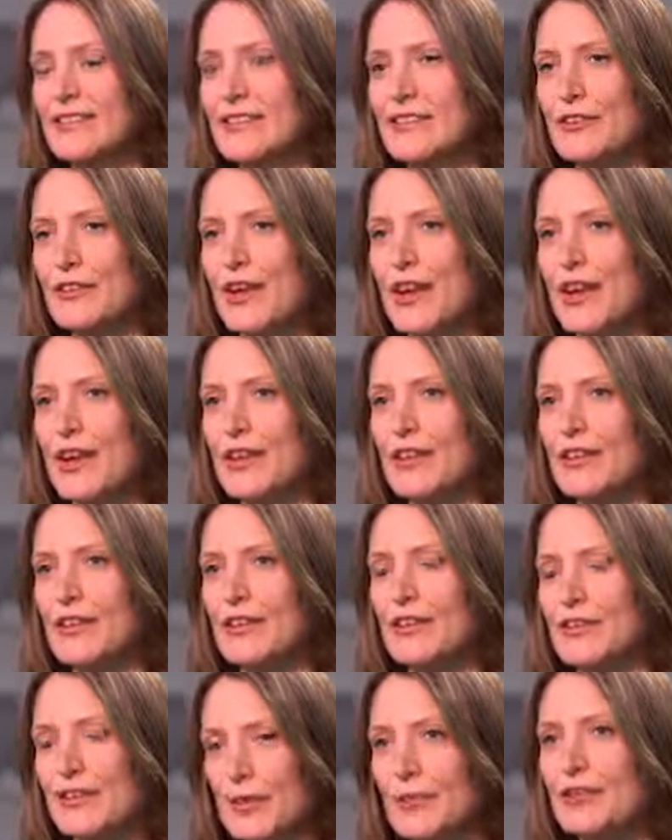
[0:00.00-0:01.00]
there
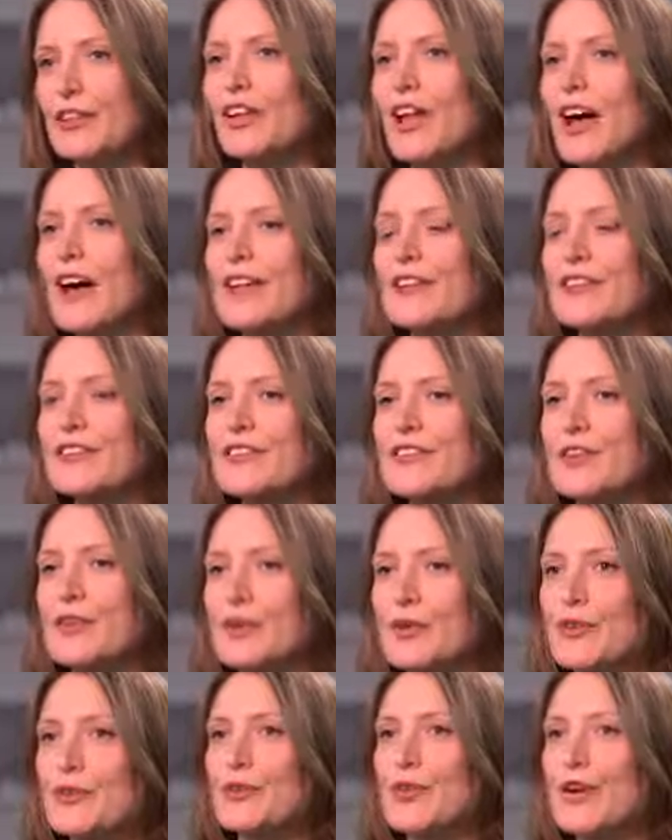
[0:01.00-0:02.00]
are some clients
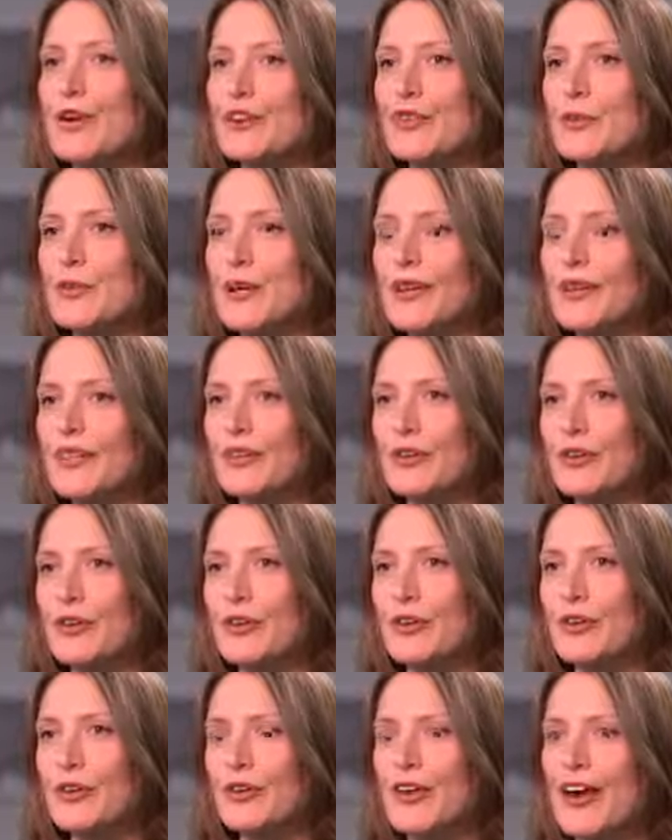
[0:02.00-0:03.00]
that we've worked with
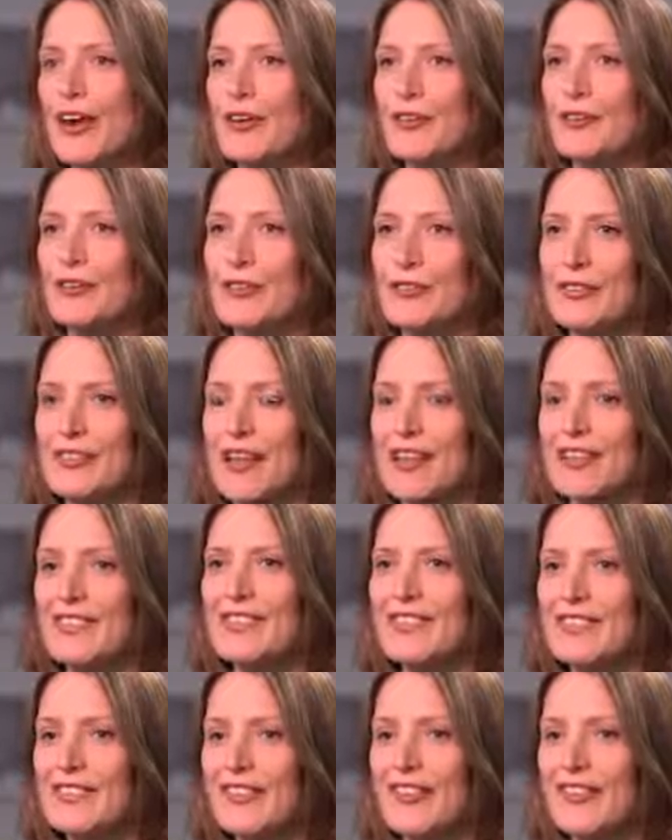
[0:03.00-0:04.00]
who have given
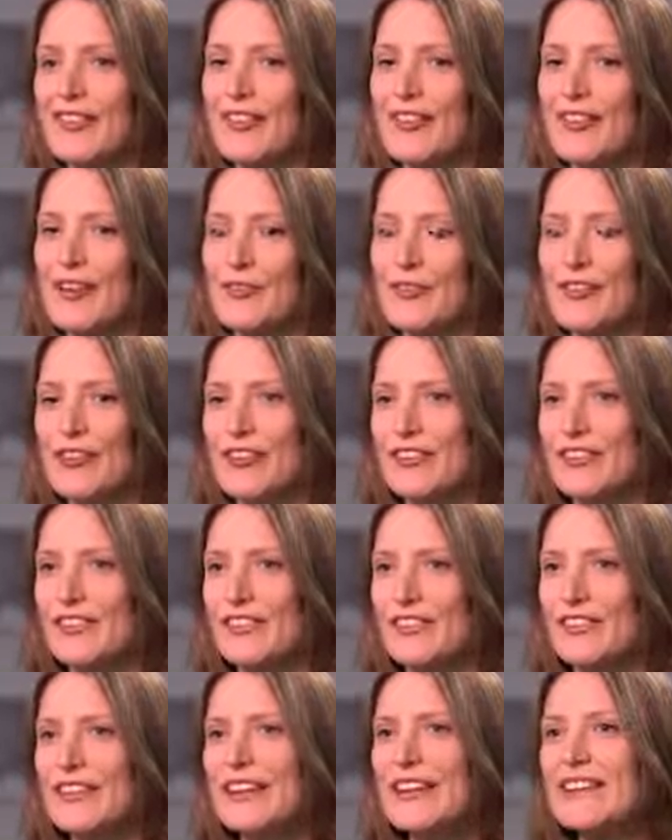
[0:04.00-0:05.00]
us a fairly
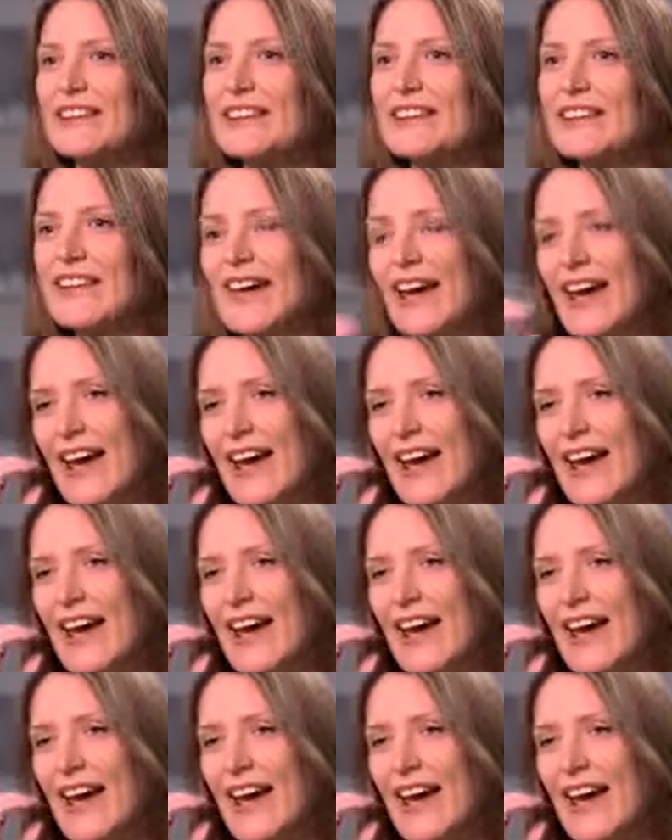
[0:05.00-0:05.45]
long lead,